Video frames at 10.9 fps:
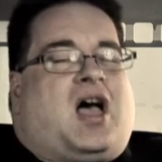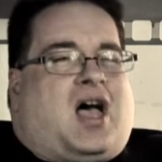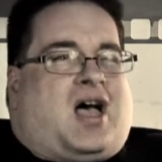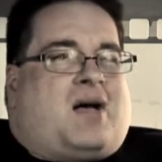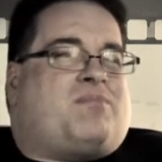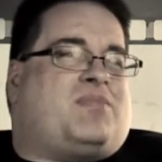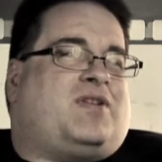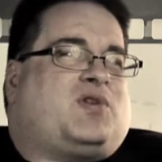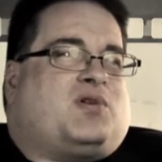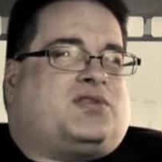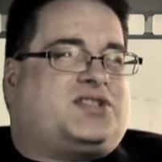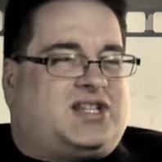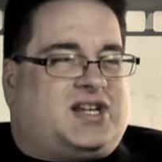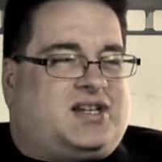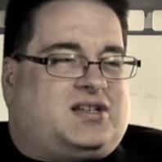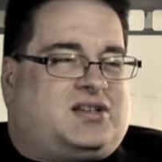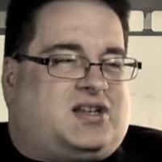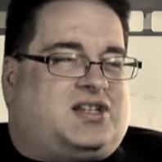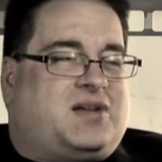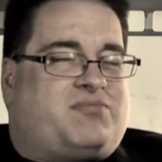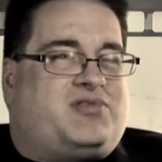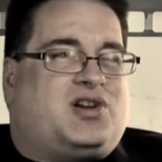But of course, in
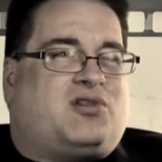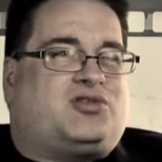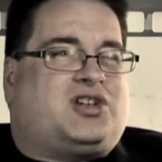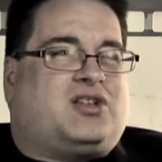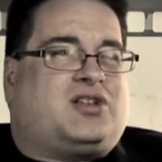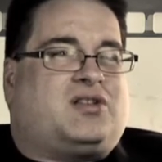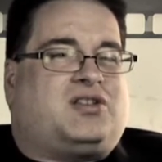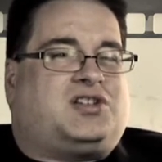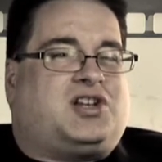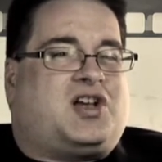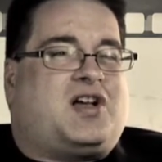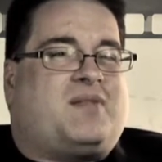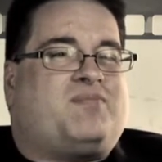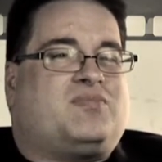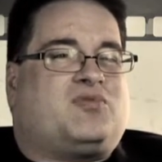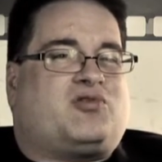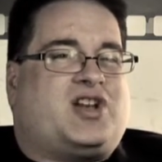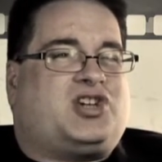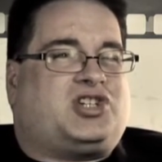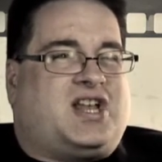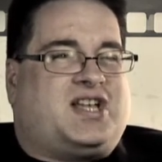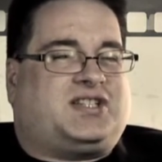contemporary culture, the term
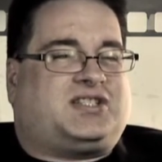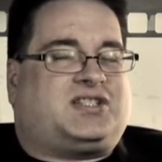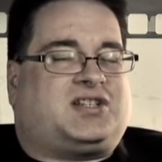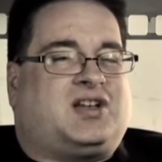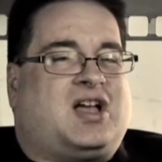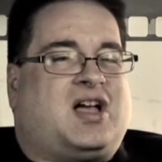creationist